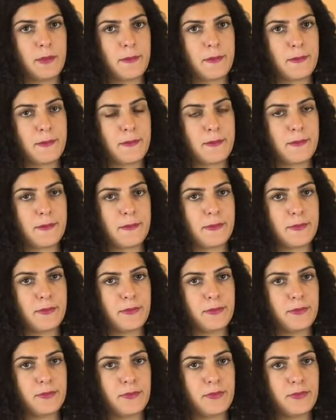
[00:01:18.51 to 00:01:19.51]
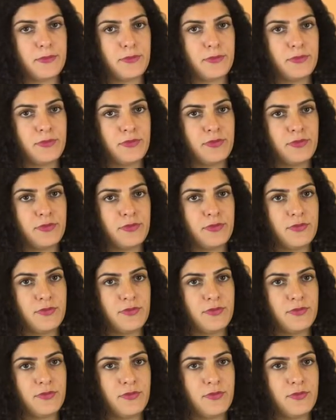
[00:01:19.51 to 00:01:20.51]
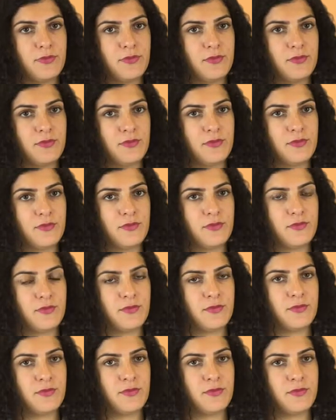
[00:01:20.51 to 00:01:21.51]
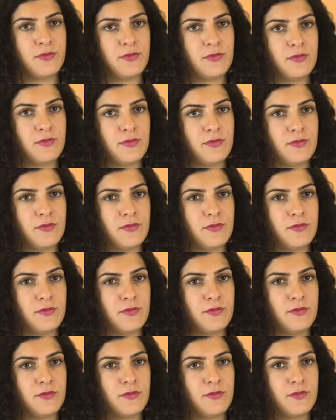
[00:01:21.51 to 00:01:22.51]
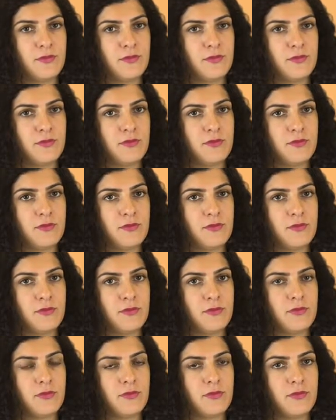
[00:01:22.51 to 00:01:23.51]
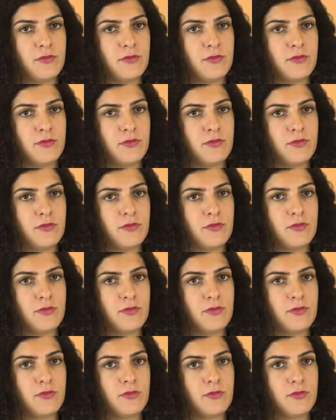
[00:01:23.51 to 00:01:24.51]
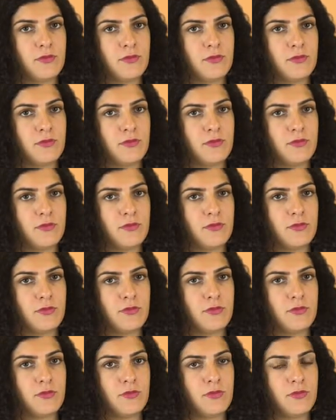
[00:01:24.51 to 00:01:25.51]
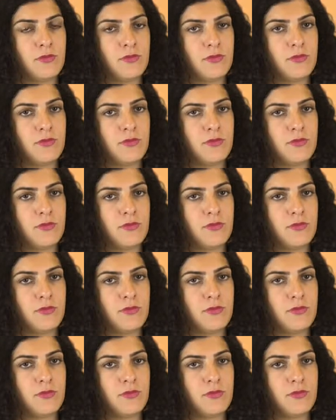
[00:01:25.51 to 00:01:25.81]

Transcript: (not speaking)